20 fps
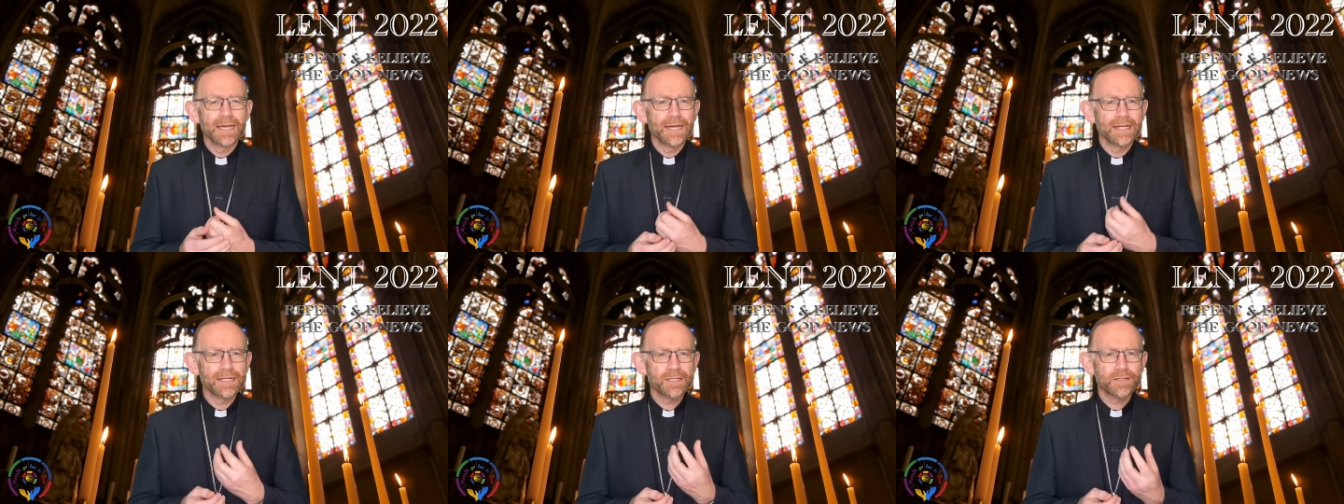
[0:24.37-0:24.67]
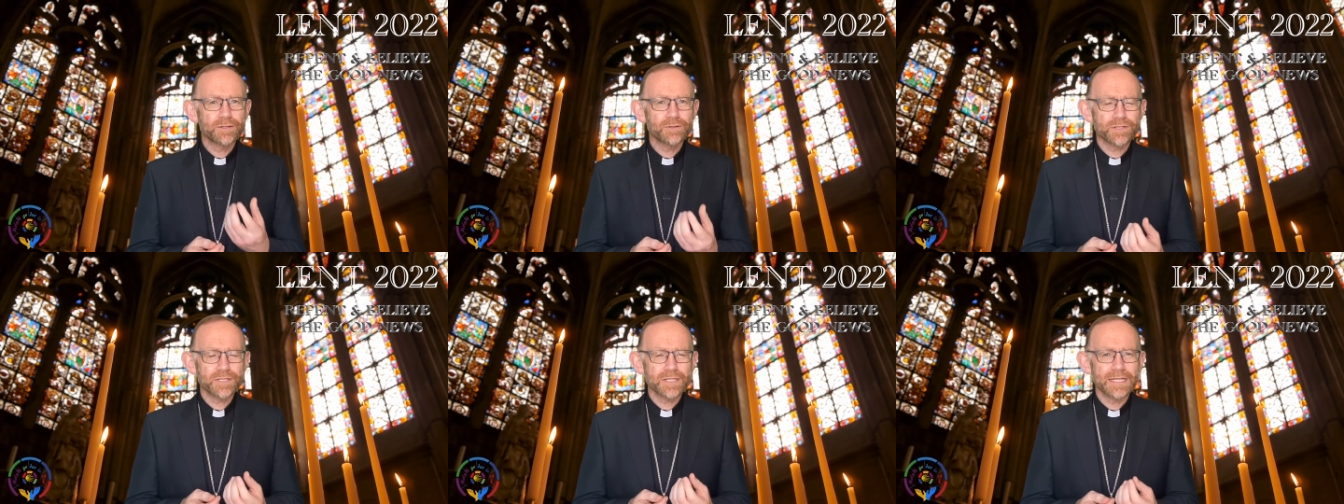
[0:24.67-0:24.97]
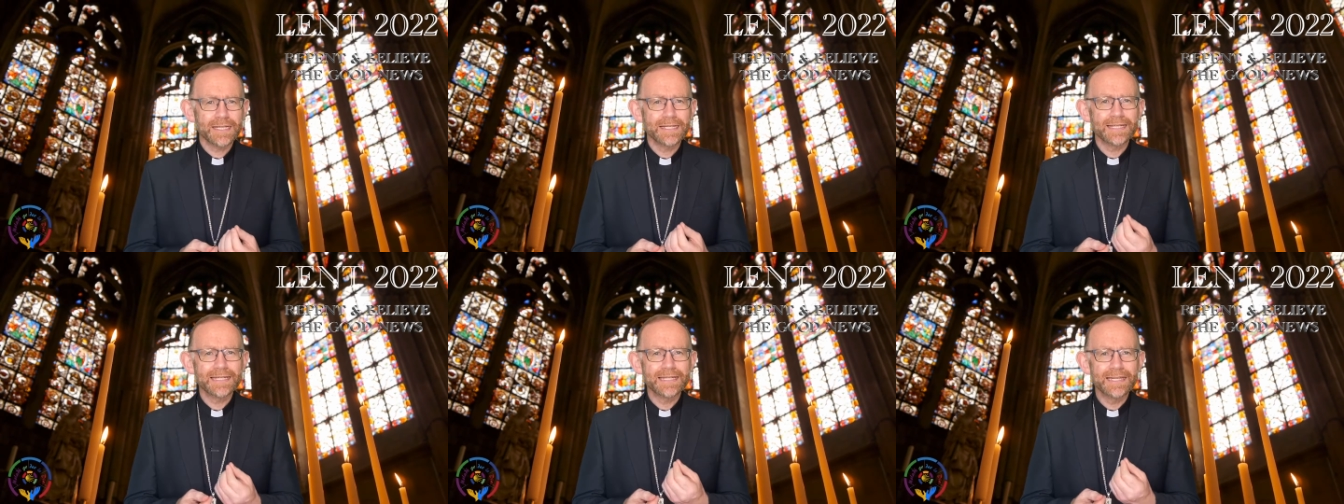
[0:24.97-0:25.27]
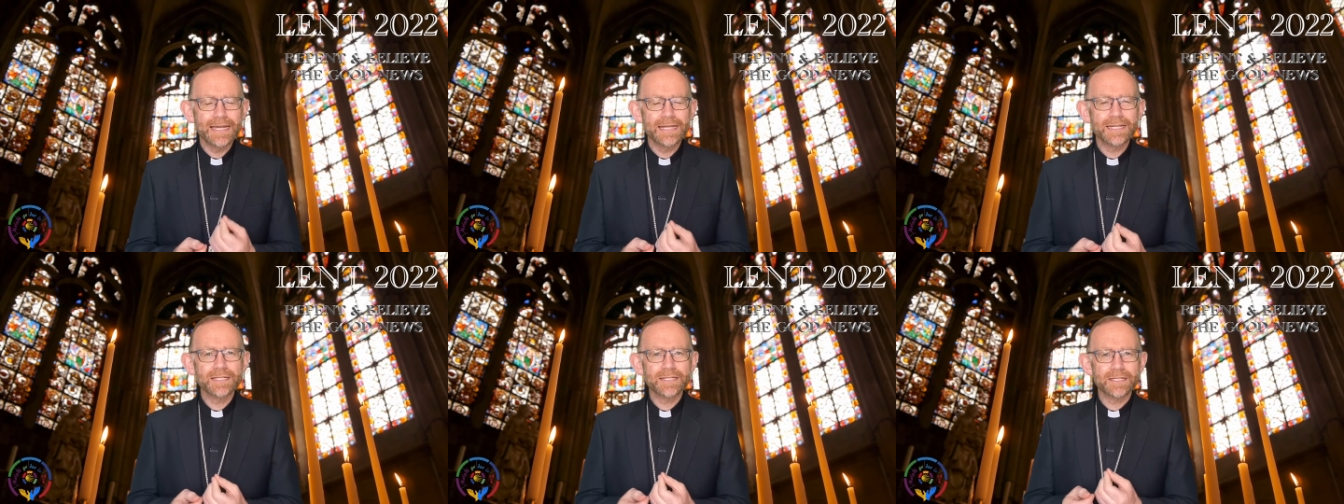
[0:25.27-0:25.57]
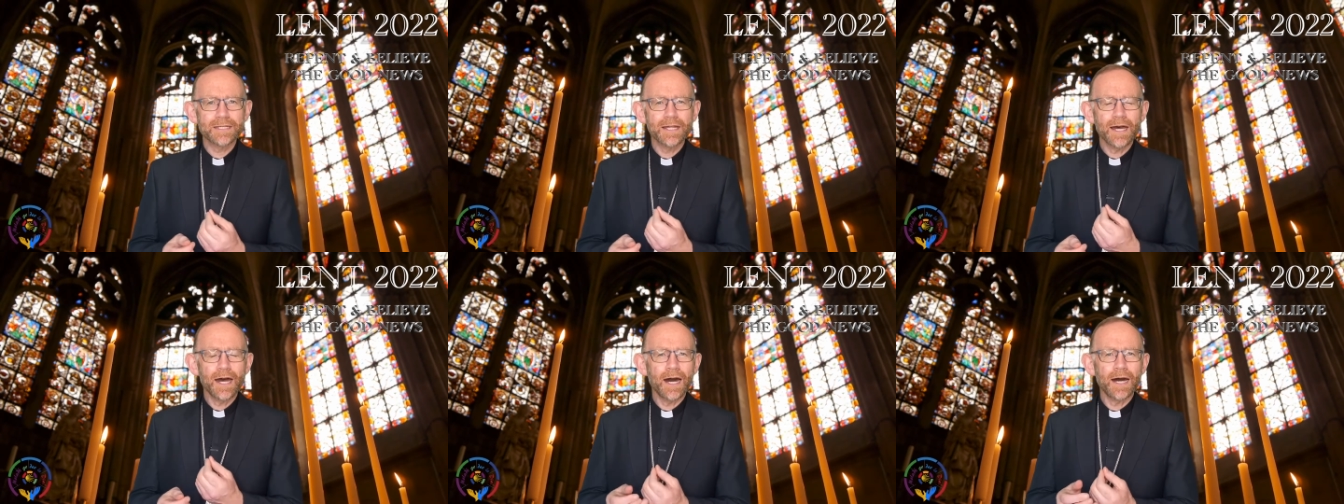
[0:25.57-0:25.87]
an interesting
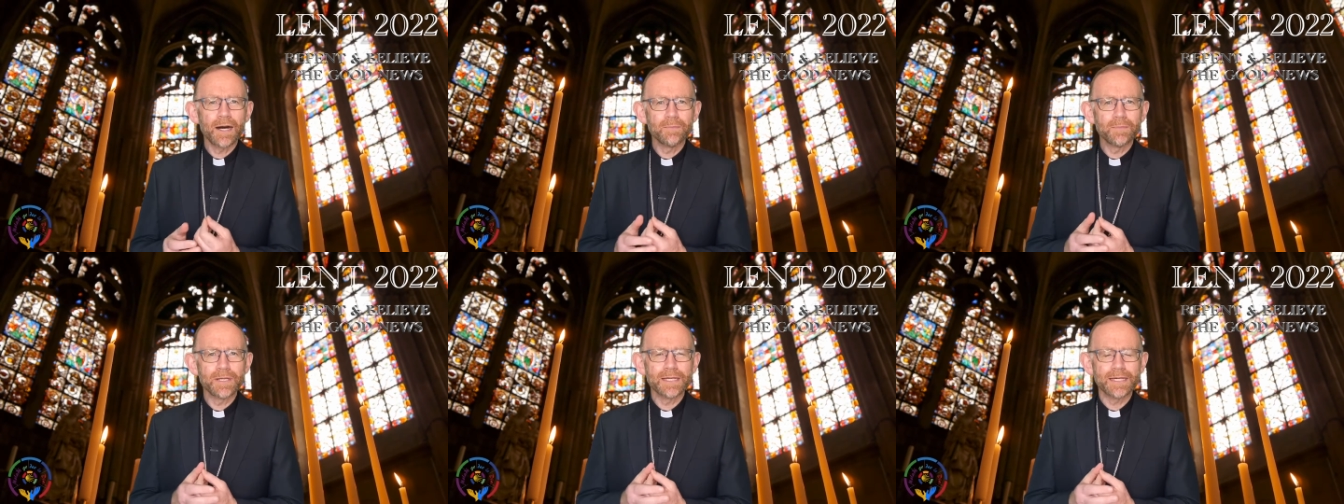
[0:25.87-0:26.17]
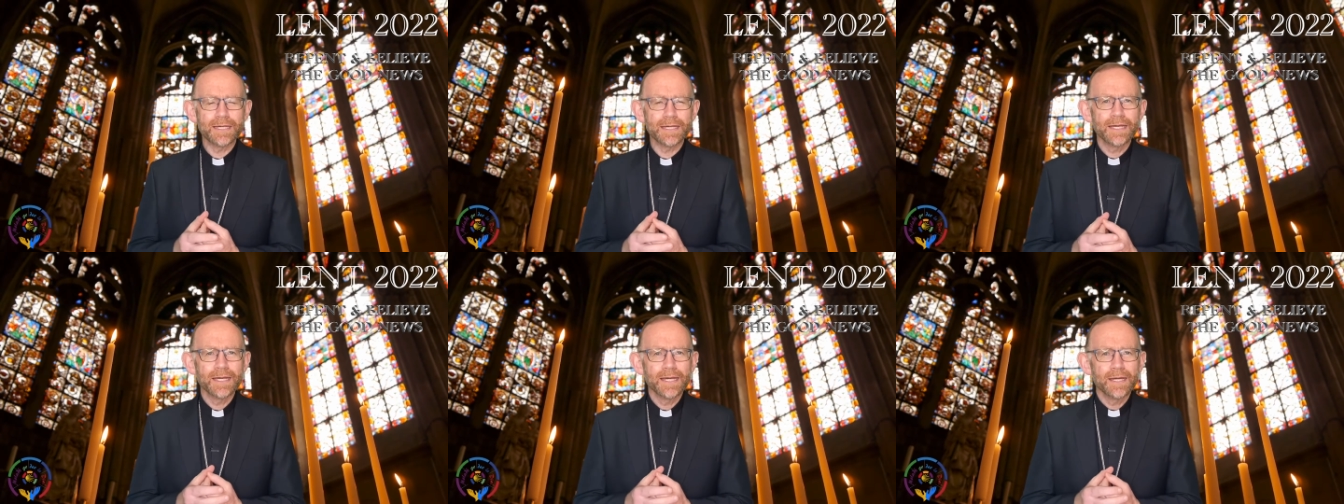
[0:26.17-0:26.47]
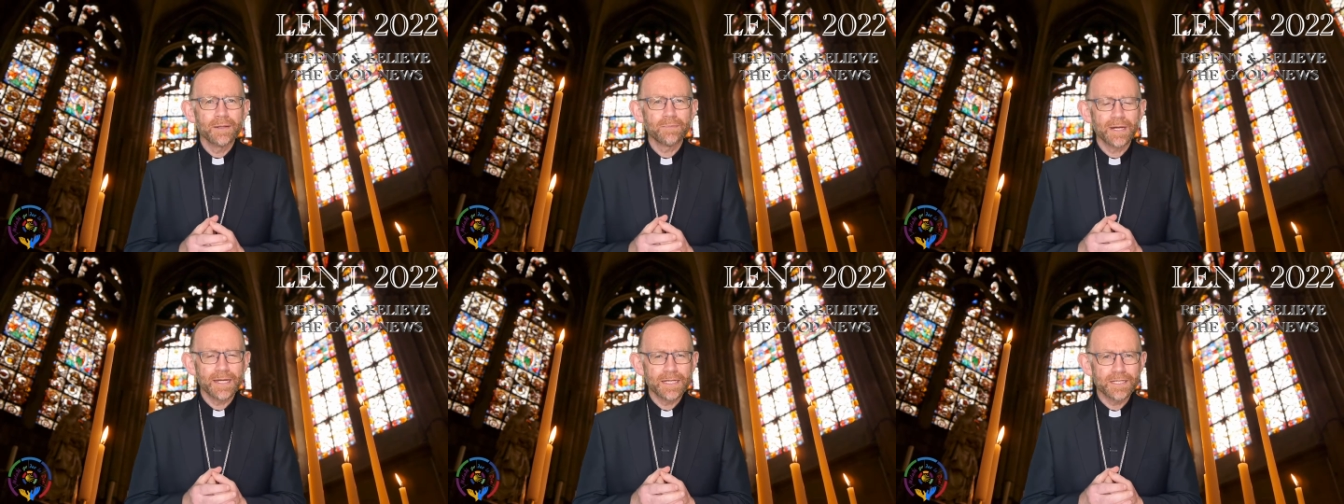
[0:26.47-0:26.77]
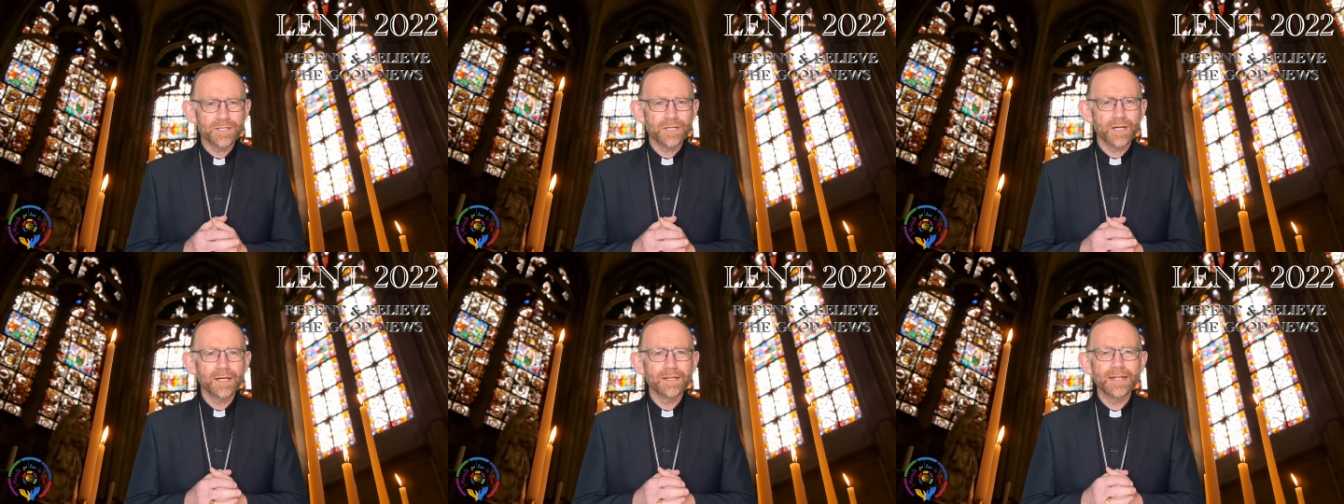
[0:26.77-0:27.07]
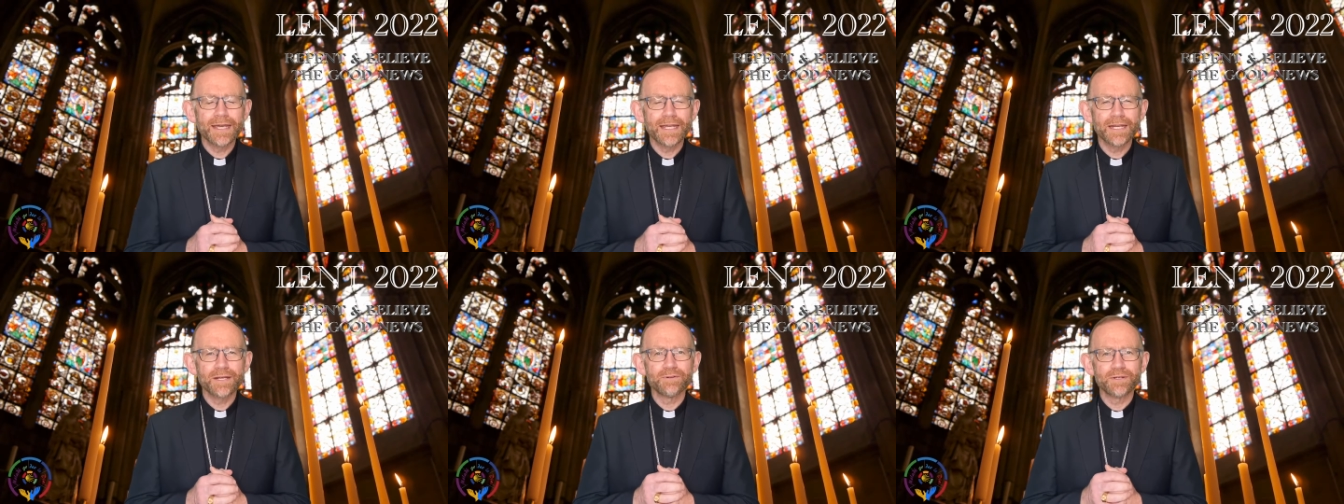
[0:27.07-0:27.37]
Lenten homily by John
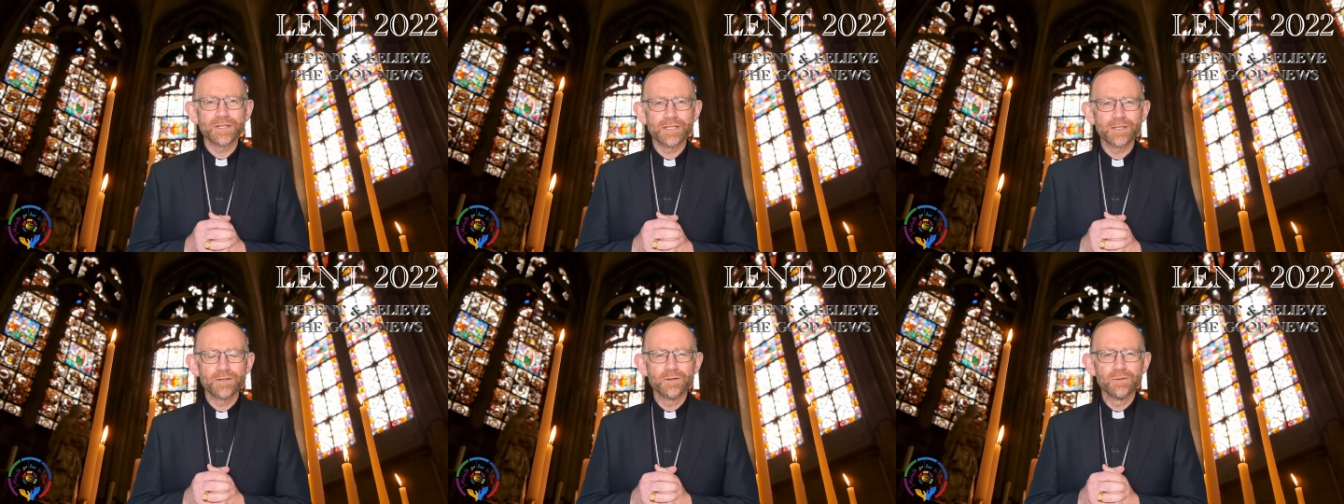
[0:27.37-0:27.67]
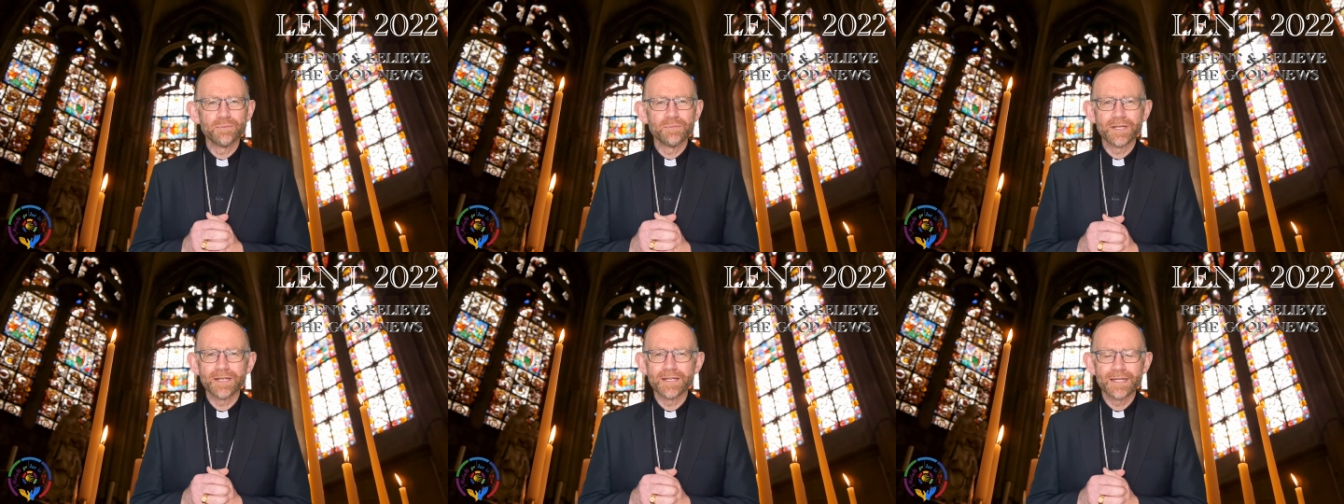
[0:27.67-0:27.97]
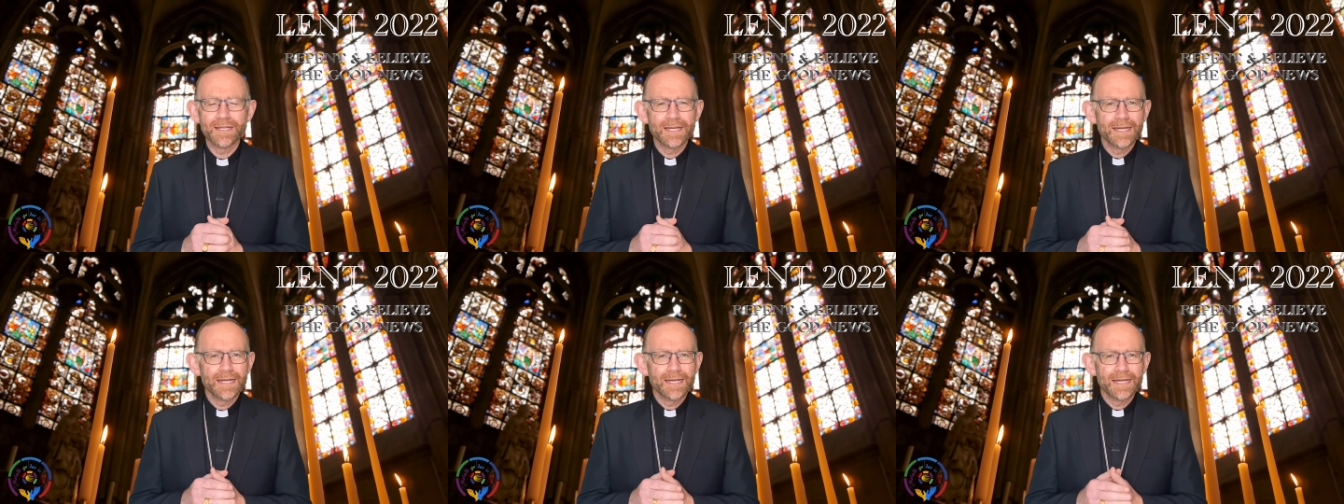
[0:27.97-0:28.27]
Henry Newman.